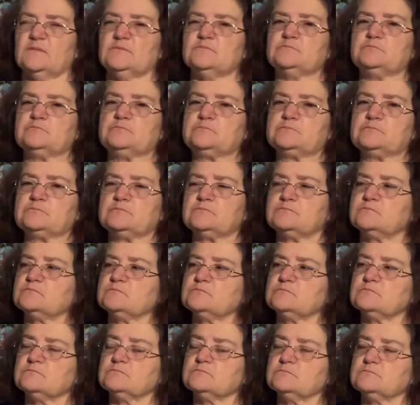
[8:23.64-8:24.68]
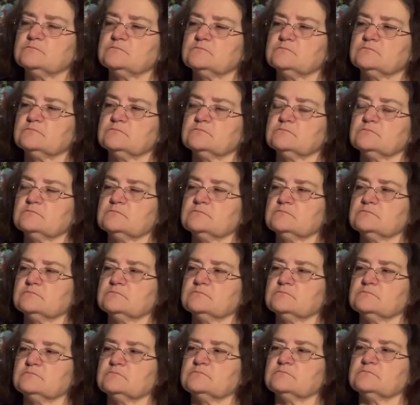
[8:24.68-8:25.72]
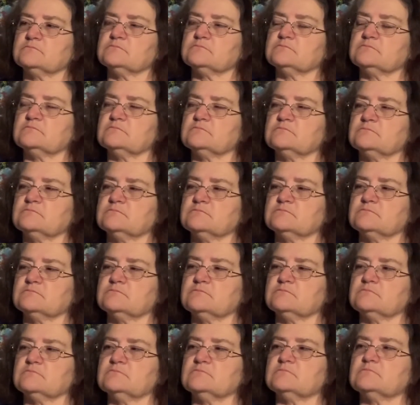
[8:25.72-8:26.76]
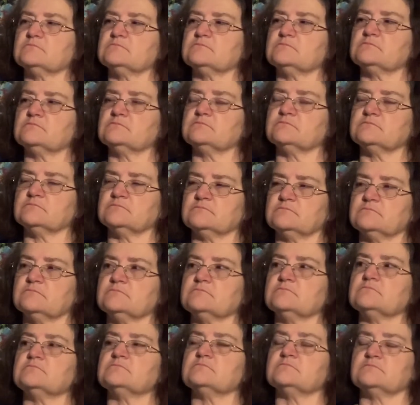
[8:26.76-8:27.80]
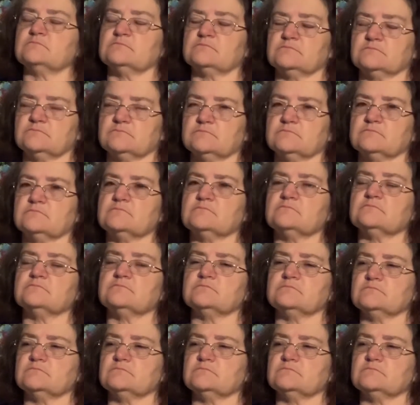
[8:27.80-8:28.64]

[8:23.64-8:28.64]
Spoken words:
[no speech]